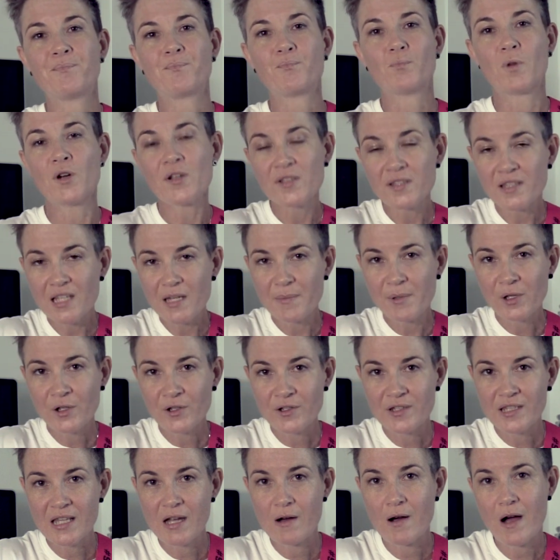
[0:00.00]
mostly
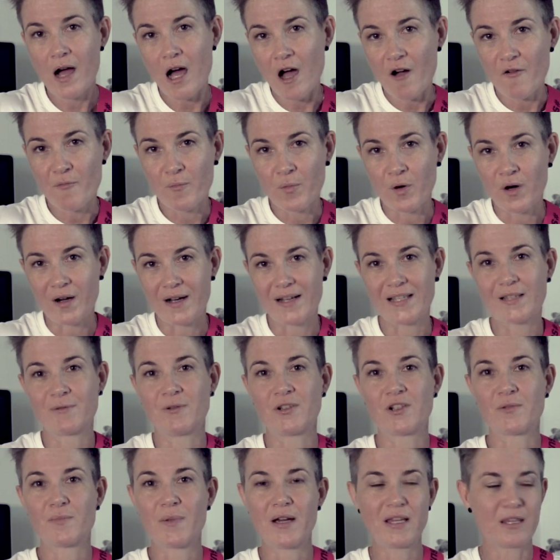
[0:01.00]
because they were half price,
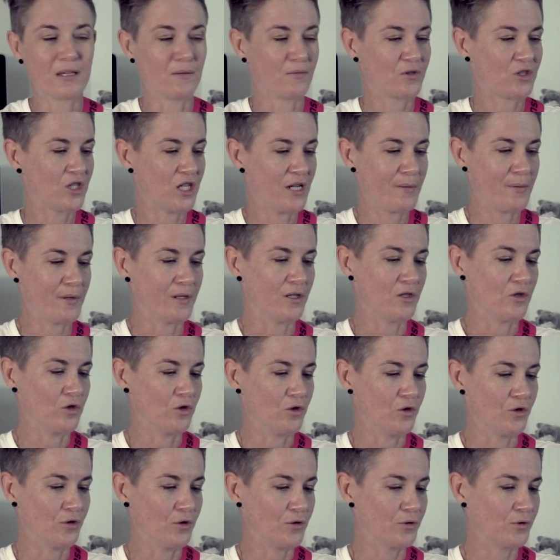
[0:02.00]
which made them cheaper than
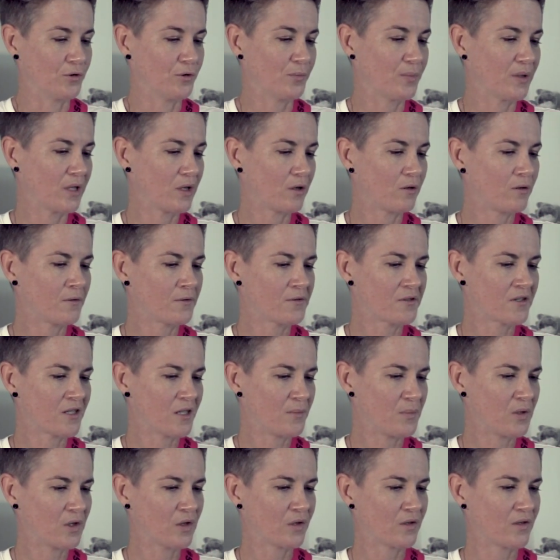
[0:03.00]
usual, but also
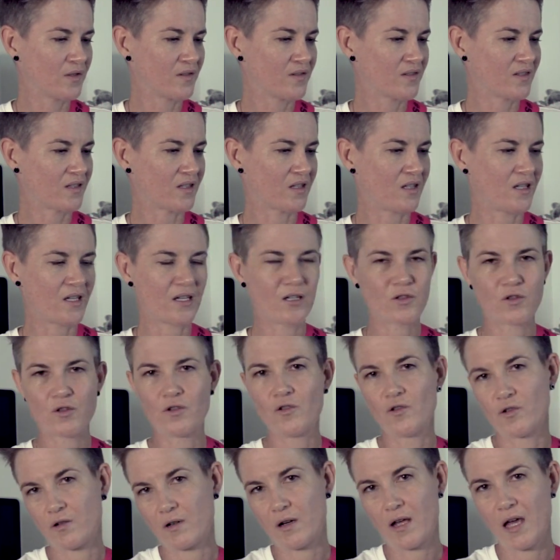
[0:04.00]
because I do
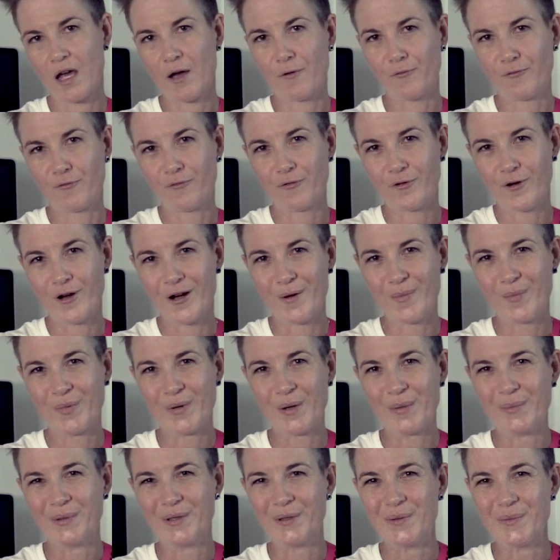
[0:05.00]
not have a
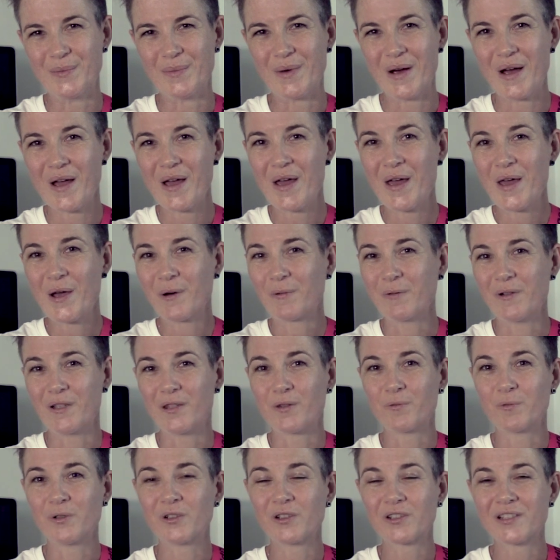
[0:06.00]
problem
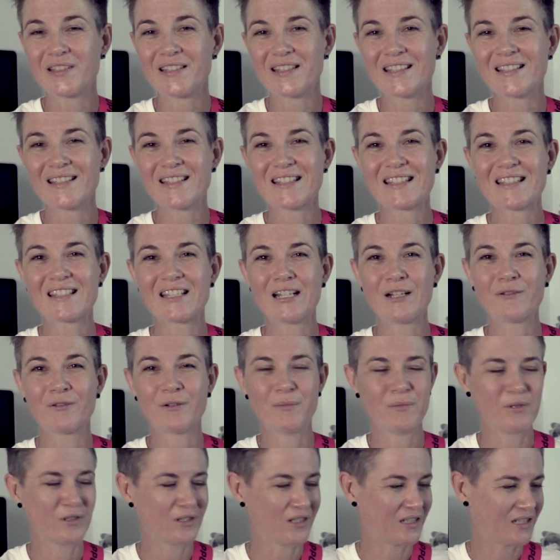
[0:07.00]
with Wilkinson stuff.
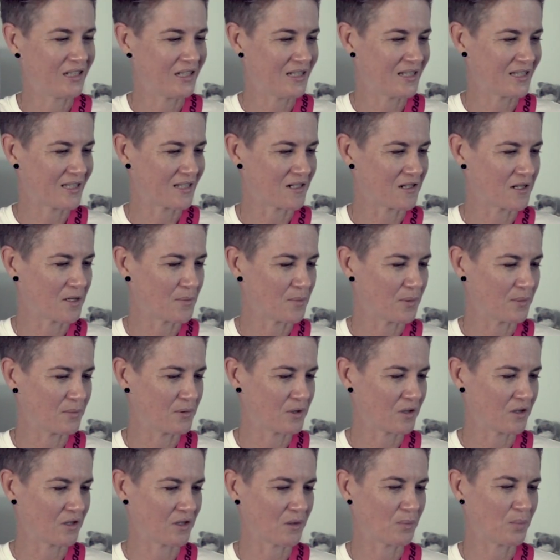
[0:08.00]
I'm not a gear snob. I'm
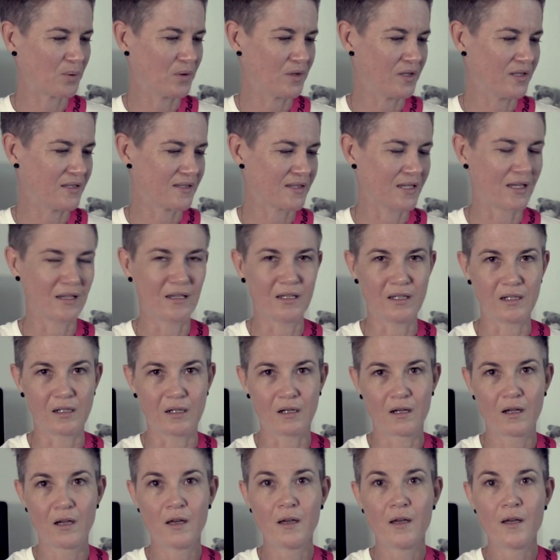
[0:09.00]
not going to put in
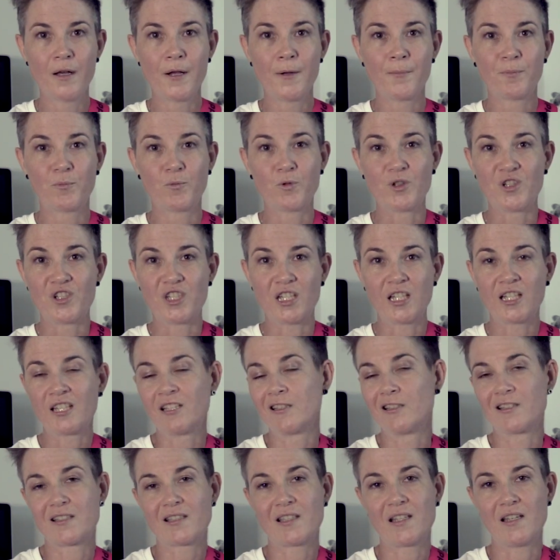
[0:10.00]
something
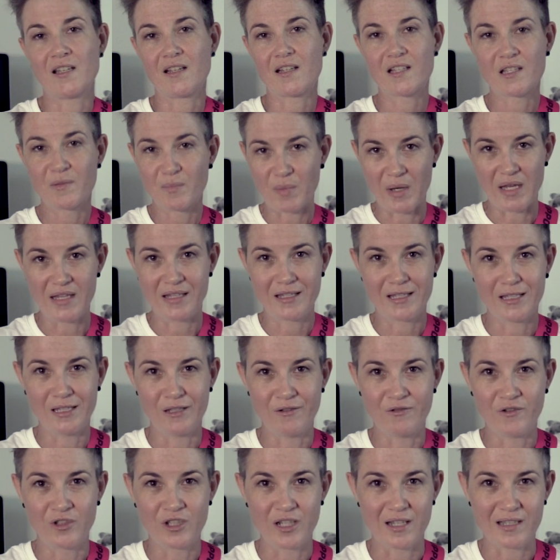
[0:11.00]
ridiculously
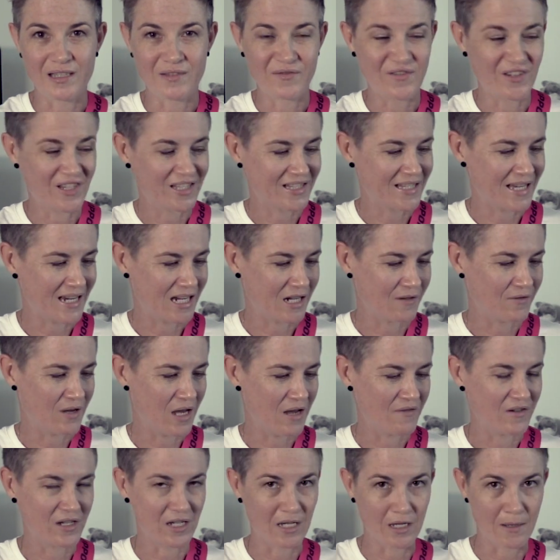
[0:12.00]
expensive just for the sake of
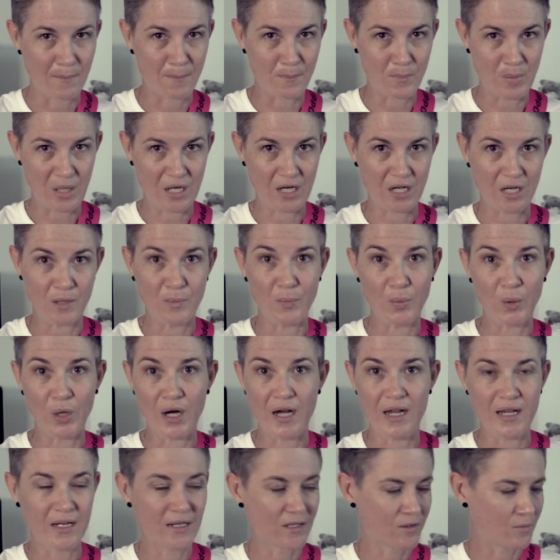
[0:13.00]
having a better
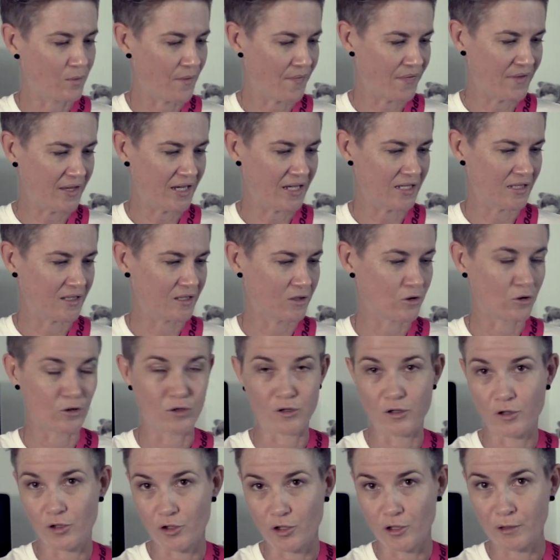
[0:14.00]
brand when these do
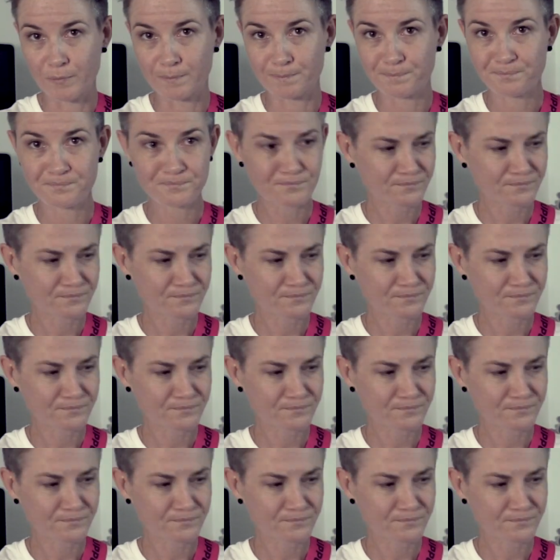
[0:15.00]
the job.